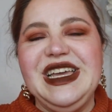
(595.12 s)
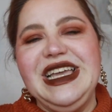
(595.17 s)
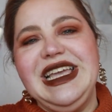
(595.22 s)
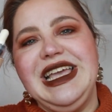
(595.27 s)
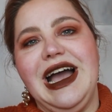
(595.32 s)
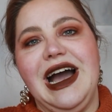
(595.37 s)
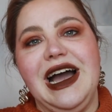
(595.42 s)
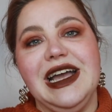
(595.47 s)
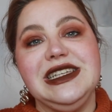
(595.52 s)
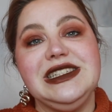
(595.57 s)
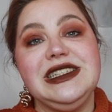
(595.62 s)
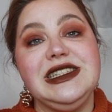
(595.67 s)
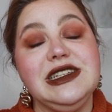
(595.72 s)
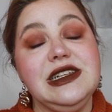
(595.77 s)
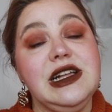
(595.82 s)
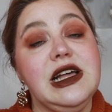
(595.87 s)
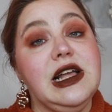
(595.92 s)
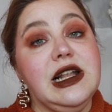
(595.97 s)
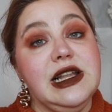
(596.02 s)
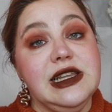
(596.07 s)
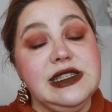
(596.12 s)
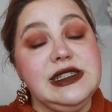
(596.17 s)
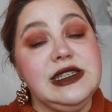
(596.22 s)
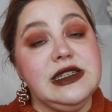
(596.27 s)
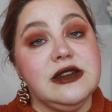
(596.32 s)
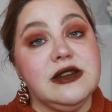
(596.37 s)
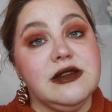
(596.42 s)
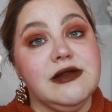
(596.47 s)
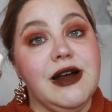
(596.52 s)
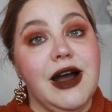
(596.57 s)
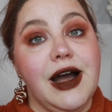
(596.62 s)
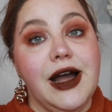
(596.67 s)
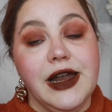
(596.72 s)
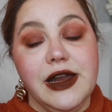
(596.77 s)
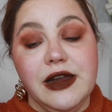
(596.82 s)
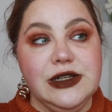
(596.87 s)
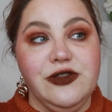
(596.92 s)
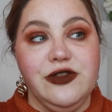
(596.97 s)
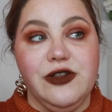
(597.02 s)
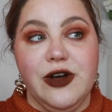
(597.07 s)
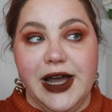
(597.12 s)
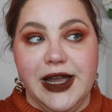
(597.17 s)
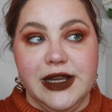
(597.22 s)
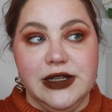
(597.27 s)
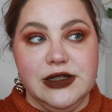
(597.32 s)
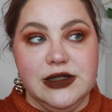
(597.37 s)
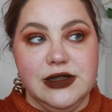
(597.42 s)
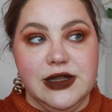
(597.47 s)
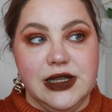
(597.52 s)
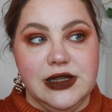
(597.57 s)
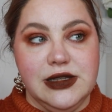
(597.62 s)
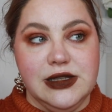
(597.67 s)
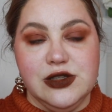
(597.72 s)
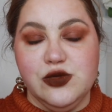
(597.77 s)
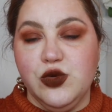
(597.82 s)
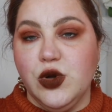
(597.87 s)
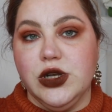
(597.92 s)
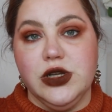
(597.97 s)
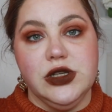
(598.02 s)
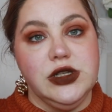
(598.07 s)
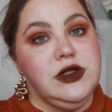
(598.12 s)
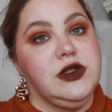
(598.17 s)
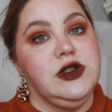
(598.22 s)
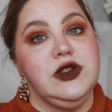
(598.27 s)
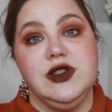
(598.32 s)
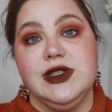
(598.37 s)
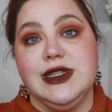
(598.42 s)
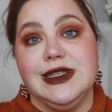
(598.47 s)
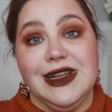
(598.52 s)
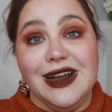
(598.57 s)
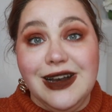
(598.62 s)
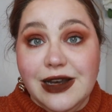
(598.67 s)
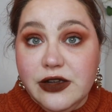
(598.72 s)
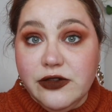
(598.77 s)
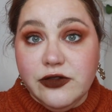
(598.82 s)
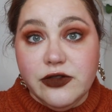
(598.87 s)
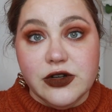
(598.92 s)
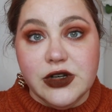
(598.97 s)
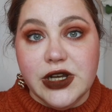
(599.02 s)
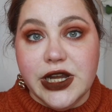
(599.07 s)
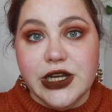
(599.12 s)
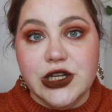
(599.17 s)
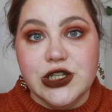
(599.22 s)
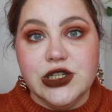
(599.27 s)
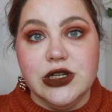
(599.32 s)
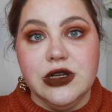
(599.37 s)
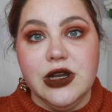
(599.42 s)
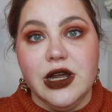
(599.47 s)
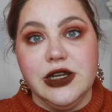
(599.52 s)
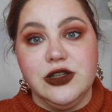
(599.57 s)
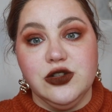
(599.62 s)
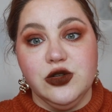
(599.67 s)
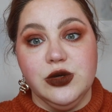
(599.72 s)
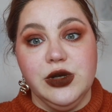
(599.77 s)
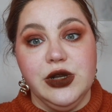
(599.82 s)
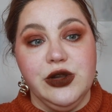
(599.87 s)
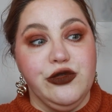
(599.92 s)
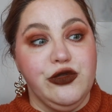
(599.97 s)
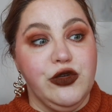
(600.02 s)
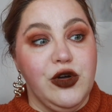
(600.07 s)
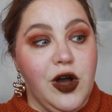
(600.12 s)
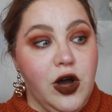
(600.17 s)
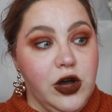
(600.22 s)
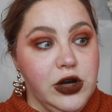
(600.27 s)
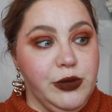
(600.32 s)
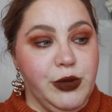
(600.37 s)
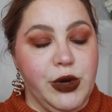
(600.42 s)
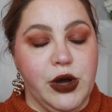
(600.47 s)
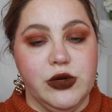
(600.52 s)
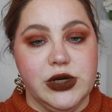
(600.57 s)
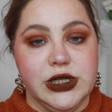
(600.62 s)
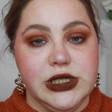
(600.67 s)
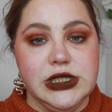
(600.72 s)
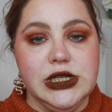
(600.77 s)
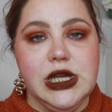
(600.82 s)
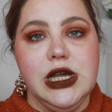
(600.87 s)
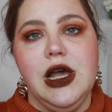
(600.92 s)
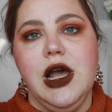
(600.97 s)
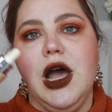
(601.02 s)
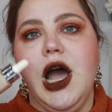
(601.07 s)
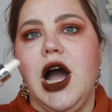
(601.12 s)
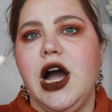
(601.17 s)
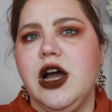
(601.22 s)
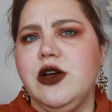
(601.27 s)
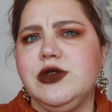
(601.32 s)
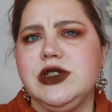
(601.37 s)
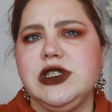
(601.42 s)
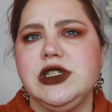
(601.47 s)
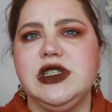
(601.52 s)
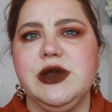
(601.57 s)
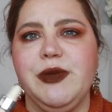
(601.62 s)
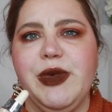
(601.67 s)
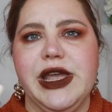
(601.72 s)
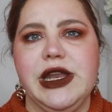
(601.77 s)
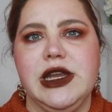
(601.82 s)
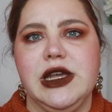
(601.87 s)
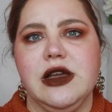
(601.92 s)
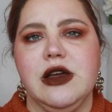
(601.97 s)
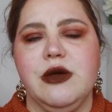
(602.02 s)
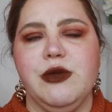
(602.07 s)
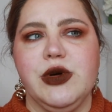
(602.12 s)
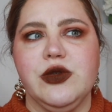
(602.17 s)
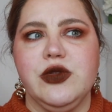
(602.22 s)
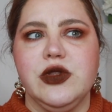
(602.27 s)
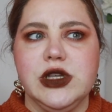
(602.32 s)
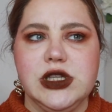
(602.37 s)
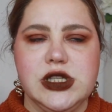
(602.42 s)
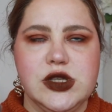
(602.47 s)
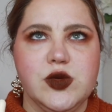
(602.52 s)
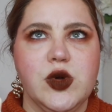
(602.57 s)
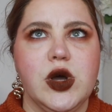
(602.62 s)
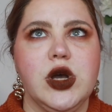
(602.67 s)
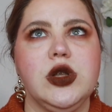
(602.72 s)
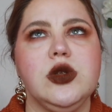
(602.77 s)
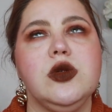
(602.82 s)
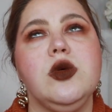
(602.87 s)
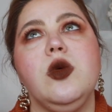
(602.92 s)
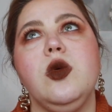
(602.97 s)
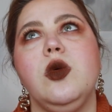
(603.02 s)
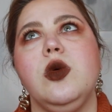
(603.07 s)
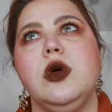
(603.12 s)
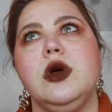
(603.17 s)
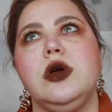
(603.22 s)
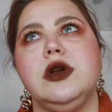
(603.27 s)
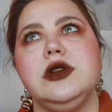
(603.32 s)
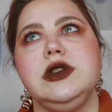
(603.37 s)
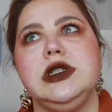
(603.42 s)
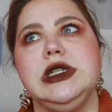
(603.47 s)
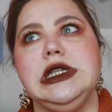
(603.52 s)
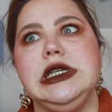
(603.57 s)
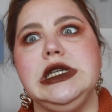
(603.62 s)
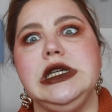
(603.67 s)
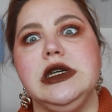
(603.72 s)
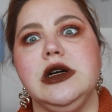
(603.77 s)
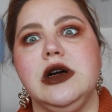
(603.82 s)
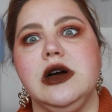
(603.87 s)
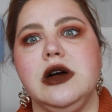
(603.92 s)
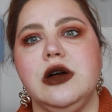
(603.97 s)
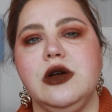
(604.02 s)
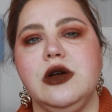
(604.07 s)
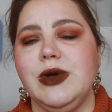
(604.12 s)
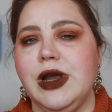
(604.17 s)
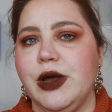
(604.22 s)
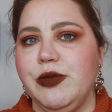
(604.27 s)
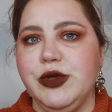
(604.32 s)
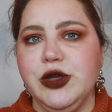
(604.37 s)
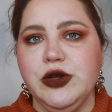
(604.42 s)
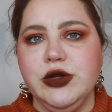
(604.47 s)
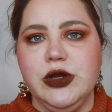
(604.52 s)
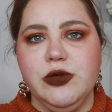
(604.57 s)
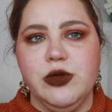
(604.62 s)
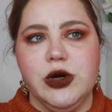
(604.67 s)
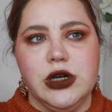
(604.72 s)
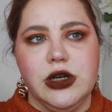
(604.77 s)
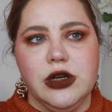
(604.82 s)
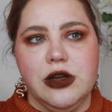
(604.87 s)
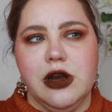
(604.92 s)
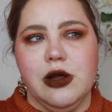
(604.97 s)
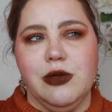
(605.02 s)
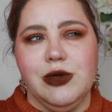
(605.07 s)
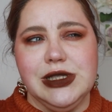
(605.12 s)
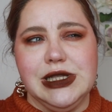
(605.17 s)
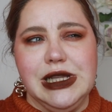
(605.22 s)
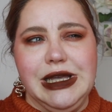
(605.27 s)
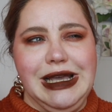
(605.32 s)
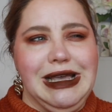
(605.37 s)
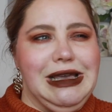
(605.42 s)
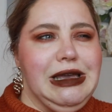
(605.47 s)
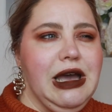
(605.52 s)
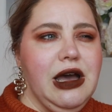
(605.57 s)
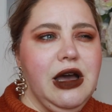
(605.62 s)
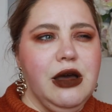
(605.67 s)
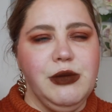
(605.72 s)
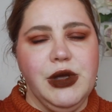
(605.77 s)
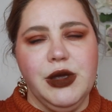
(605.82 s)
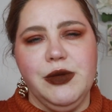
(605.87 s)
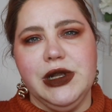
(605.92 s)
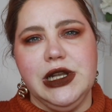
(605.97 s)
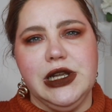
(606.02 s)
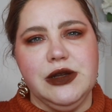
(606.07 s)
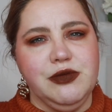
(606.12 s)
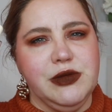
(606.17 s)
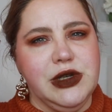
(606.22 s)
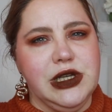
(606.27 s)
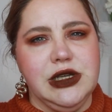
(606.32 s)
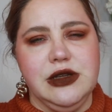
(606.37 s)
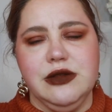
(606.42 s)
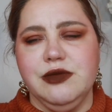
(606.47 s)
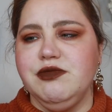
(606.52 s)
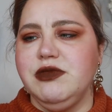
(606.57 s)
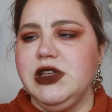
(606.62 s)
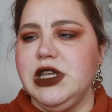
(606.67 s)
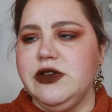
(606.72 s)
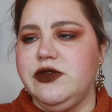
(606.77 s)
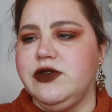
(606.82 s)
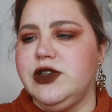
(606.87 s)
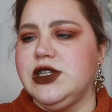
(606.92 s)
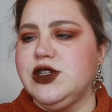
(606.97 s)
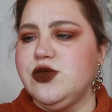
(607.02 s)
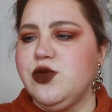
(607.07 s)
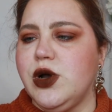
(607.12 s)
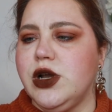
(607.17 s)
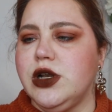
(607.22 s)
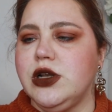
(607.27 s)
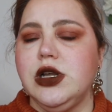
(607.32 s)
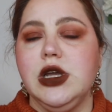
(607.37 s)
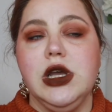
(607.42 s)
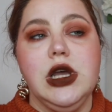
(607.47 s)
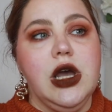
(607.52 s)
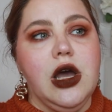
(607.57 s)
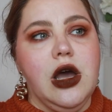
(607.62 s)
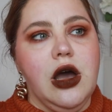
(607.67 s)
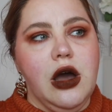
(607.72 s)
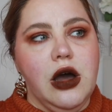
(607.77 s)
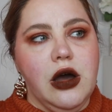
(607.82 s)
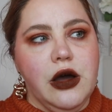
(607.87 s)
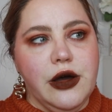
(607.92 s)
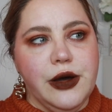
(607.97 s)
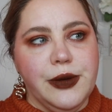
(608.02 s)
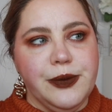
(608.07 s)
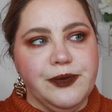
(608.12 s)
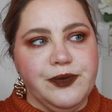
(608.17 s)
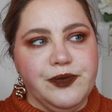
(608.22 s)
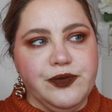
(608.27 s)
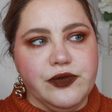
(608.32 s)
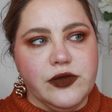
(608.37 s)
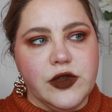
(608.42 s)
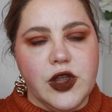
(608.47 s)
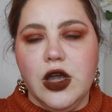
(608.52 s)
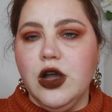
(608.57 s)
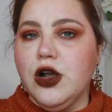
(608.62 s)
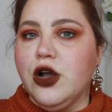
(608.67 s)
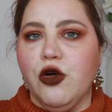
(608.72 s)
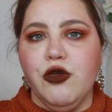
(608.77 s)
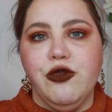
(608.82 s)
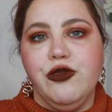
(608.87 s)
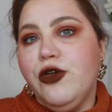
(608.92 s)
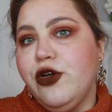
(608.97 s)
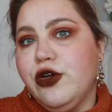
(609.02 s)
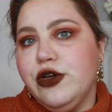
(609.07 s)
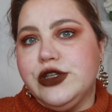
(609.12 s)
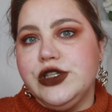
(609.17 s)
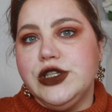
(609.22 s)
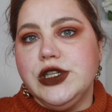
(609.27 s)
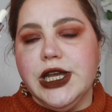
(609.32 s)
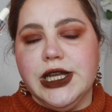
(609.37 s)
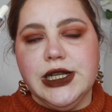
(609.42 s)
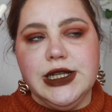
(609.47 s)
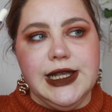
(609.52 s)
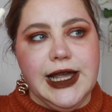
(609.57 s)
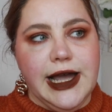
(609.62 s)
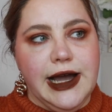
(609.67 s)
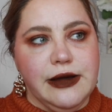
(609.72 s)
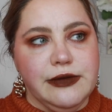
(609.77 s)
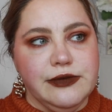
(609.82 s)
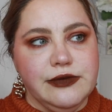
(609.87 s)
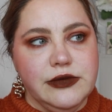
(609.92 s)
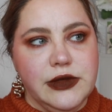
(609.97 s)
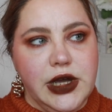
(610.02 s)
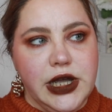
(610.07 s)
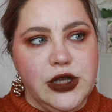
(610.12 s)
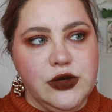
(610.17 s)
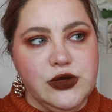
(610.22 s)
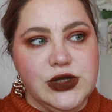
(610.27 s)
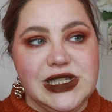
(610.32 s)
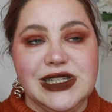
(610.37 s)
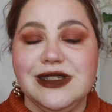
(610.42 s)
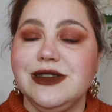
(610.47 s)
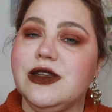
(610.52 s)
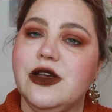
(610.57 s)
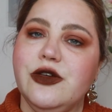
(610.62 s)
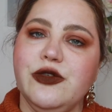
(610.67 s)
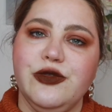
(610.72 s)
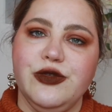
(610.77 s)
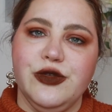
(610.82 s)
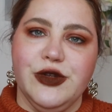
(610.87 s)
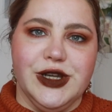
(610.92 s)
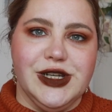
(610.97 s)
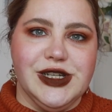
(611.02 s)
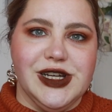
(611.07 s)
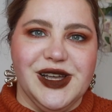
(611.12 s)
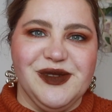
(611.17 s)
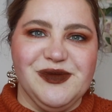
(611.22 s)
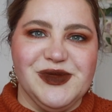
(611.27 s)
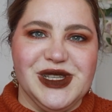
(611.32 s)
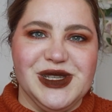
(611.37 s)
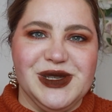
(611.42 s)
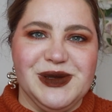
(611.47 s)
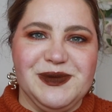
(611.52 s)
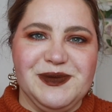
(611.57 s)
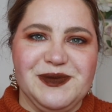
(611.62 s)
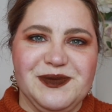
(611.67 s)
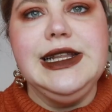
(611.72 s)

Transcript: Yeah, I still, listen, I did find that this one is a stunning foundation. I totally forgot about it. I was debating about this one or the Rare Beauty one, and I was like, yeah, maybe let me give this one a go first. And yeah, I used this 3 times.